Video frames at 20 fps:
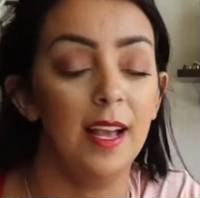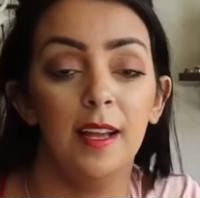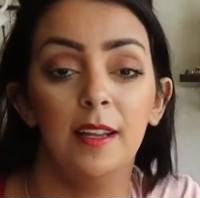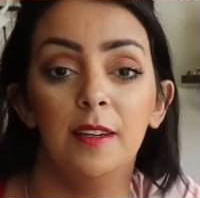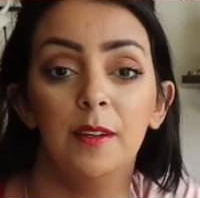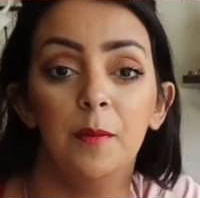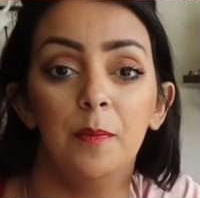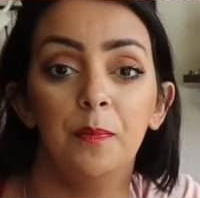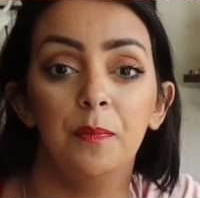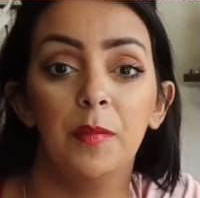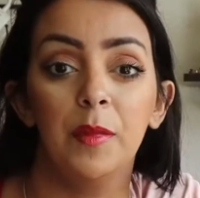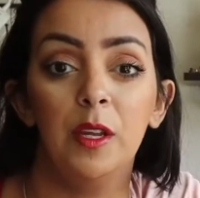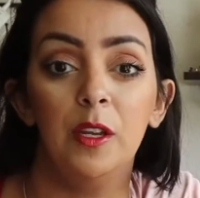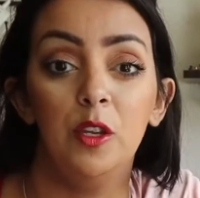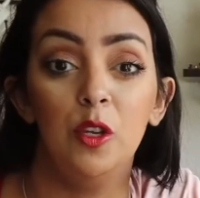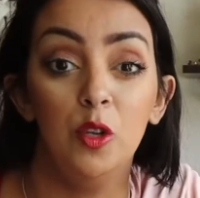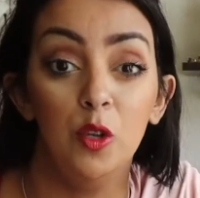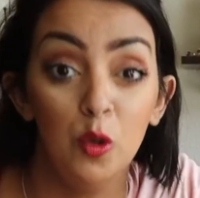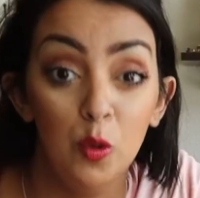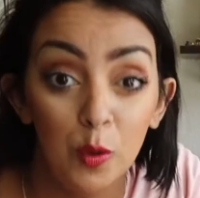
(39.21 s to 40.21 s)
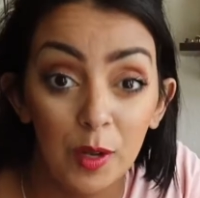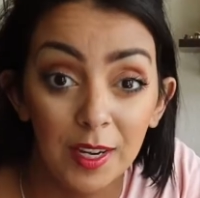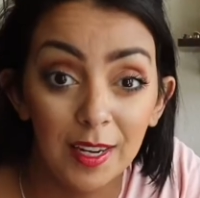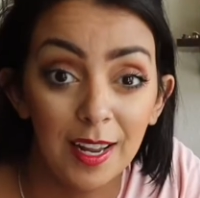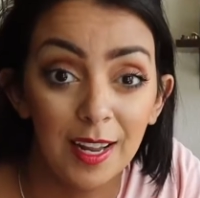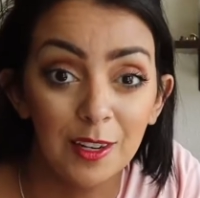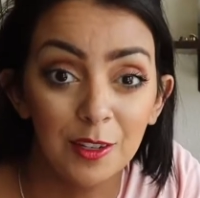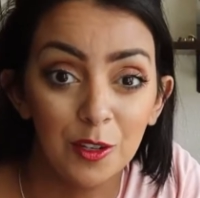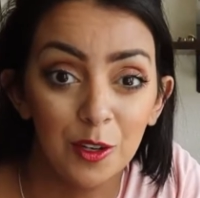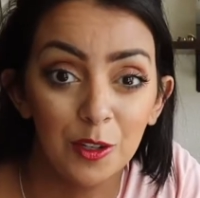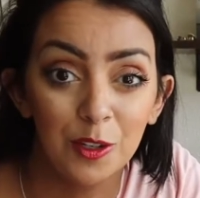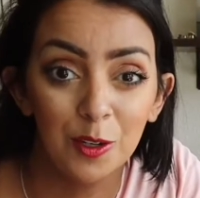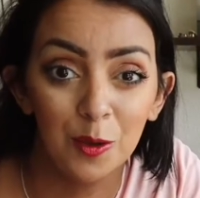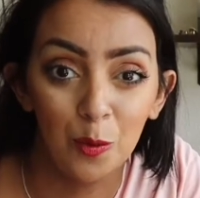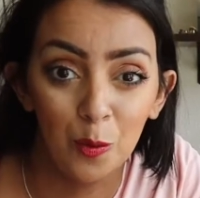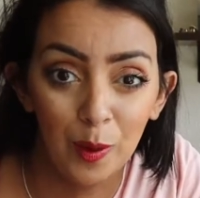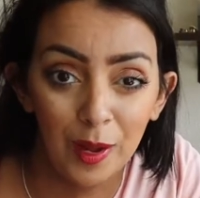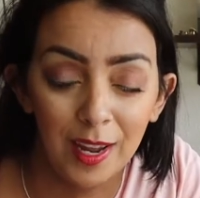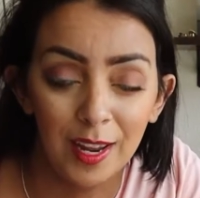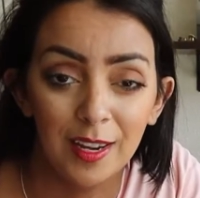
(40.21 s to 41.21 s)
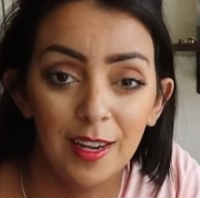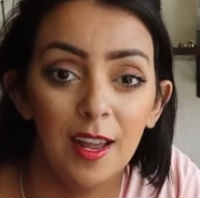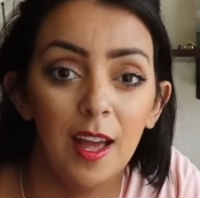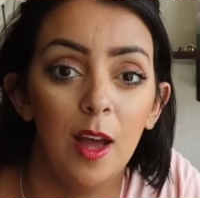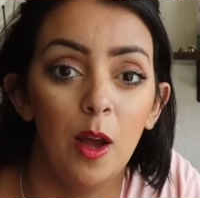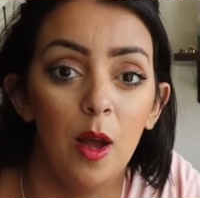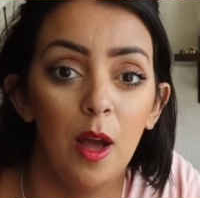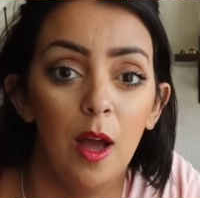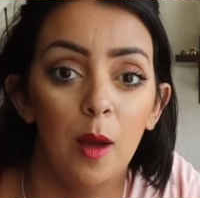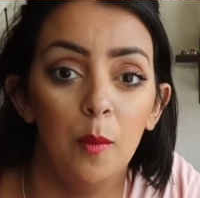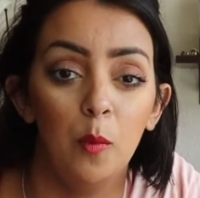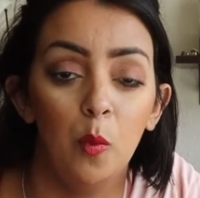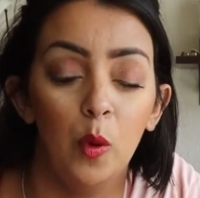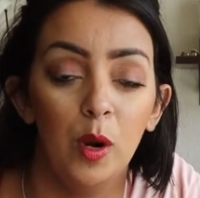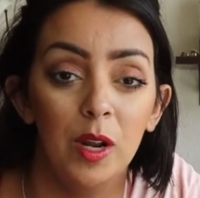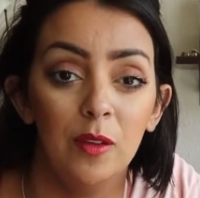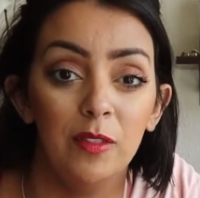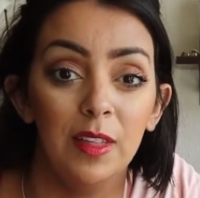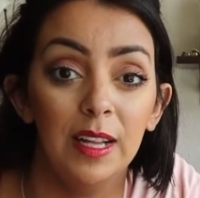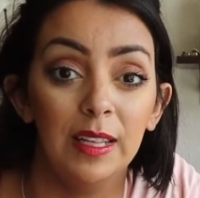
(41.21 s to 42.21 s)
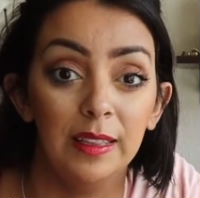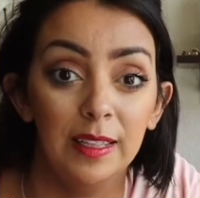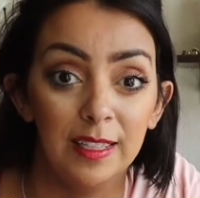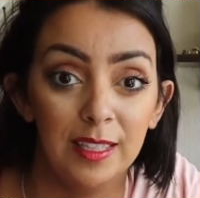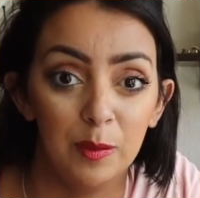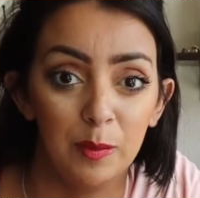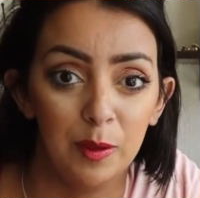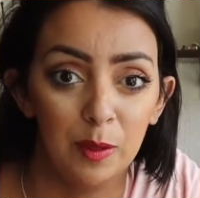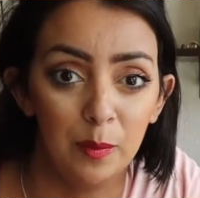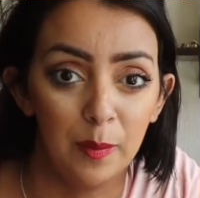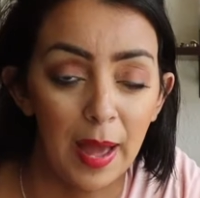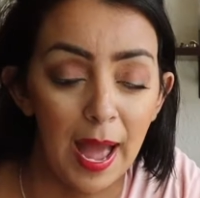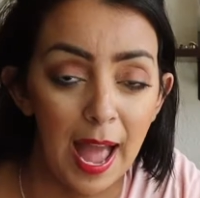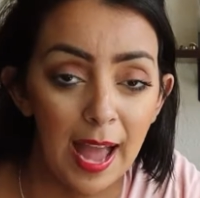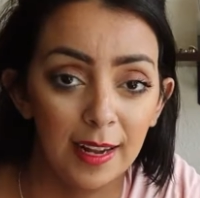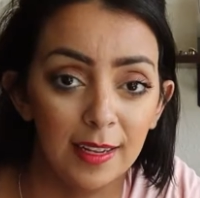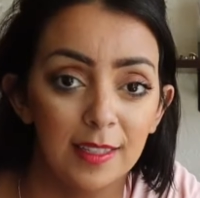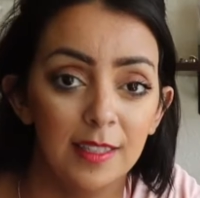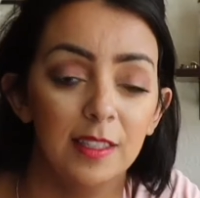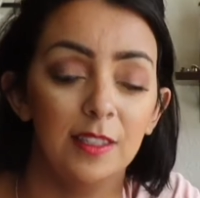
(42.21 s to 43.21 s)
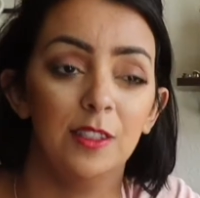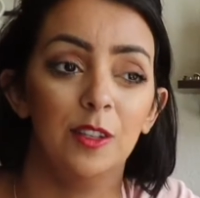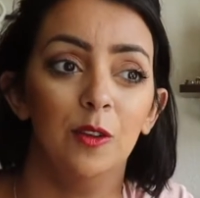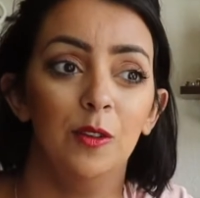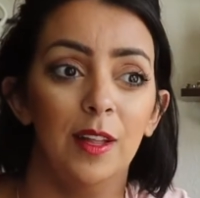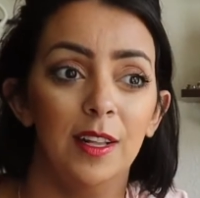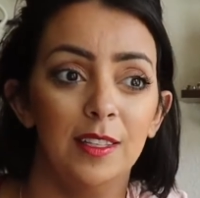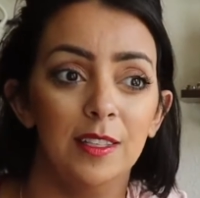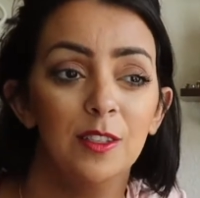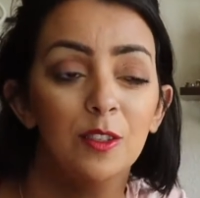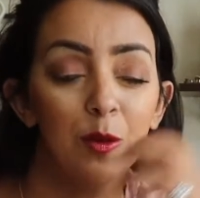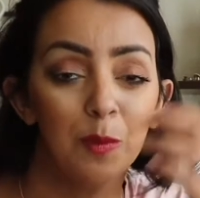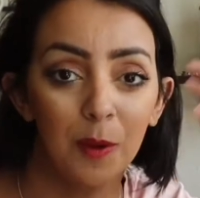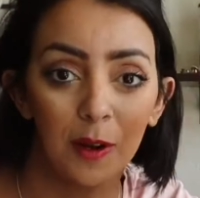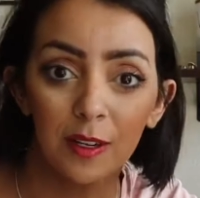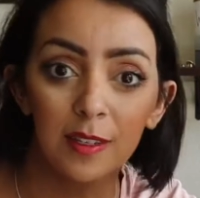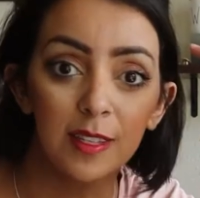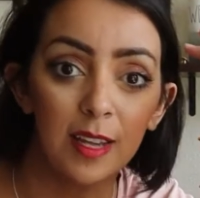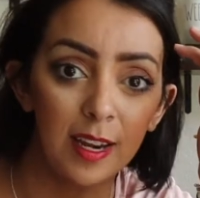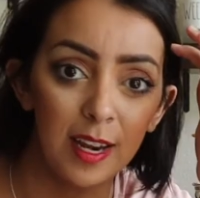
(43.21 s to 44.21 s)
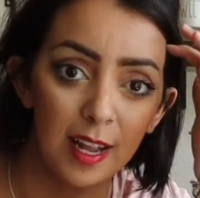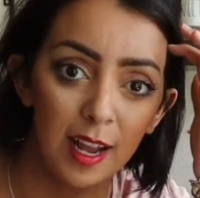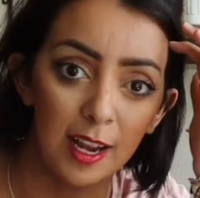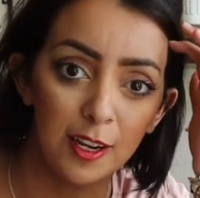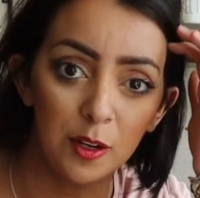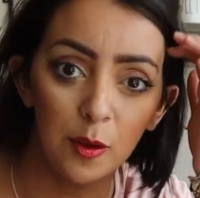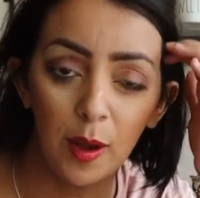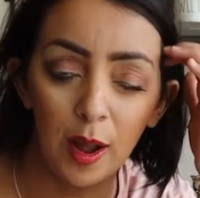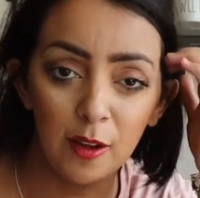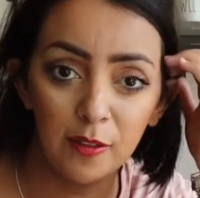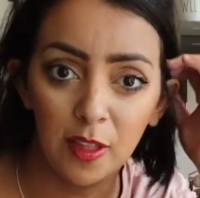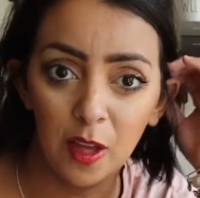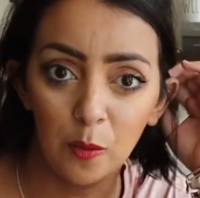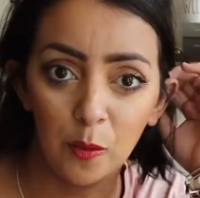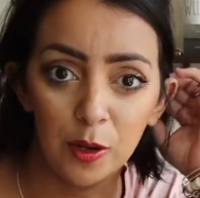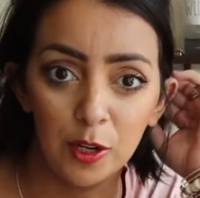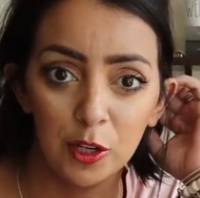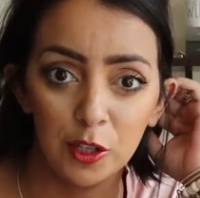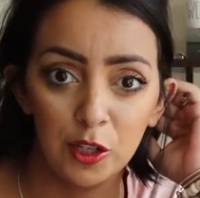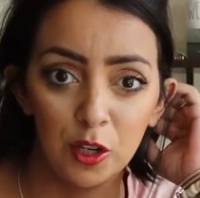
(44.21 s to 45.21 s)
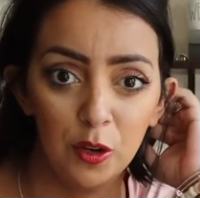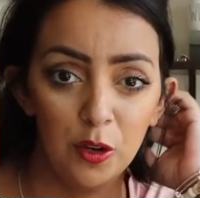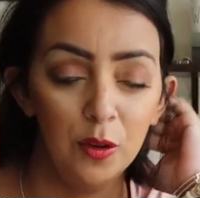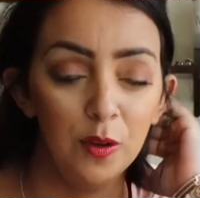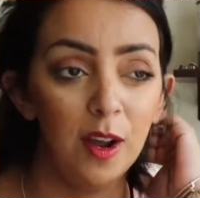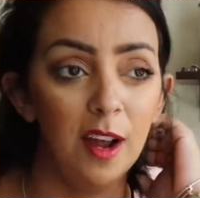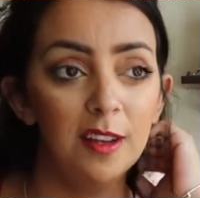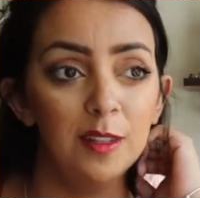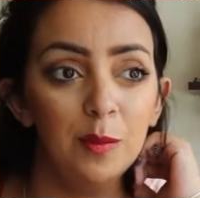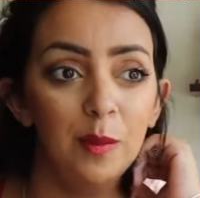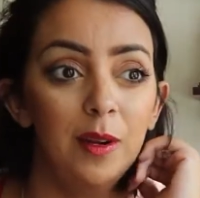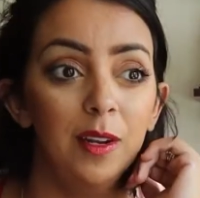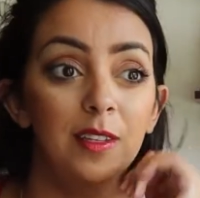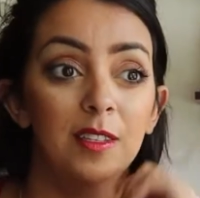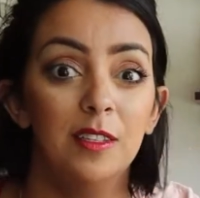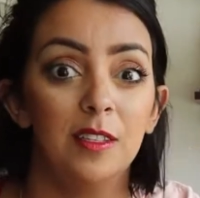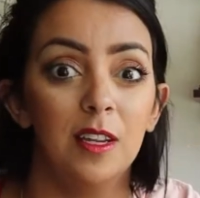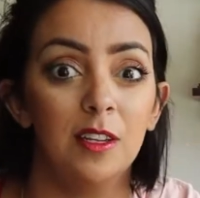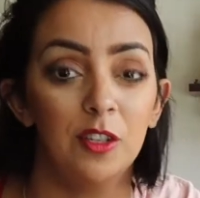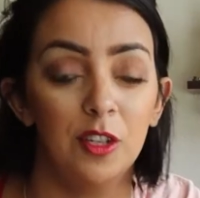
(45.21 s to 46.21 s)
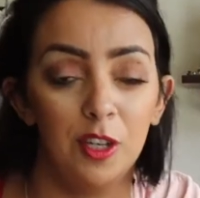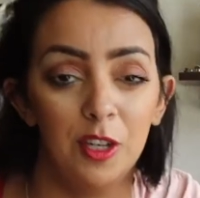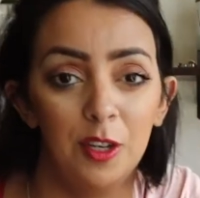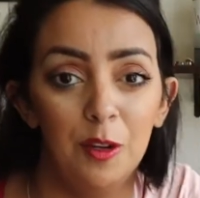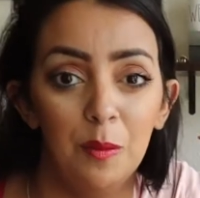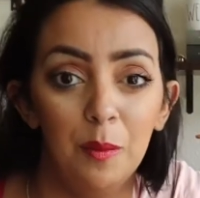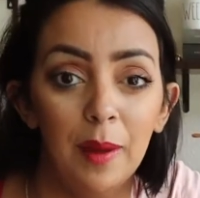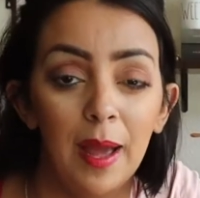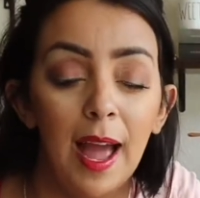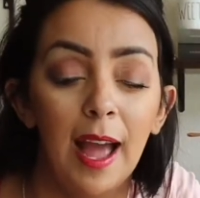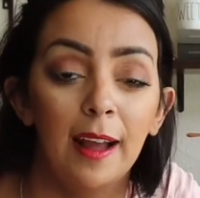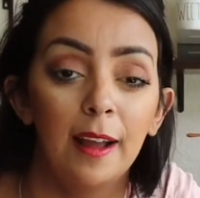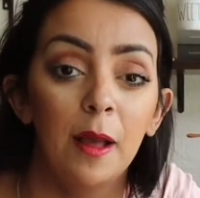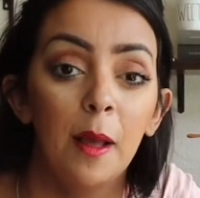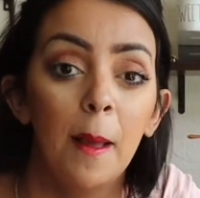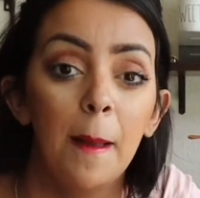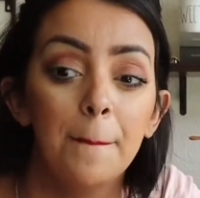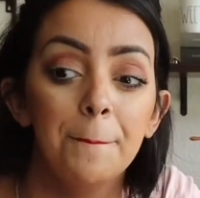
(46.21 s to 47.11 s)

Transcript: And you can enter to win um, one of the Elizabeth bags, so that's super exciting. I don't have that one to show you guys, but it's such a cute bag.